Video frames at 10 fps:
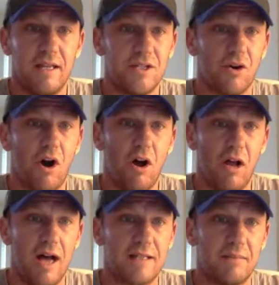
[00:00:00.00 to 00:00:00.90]
These are
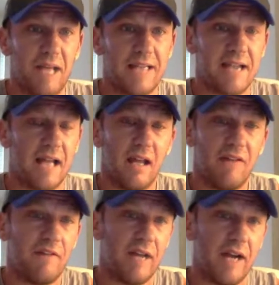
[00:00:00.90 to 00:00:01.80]
all awesome plays, and I
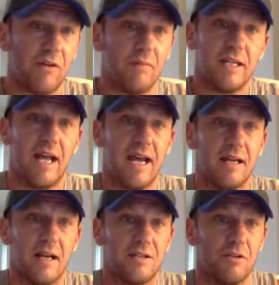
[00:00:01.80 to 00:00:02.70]
love Evan Ingram
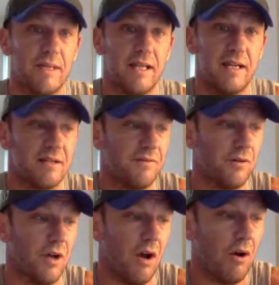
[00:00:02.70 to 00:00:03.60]
today, assuming that he's a
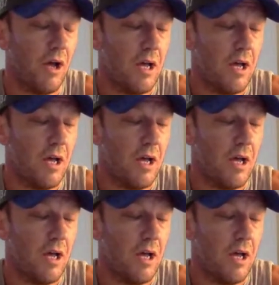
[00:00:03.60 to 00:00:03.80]
full go,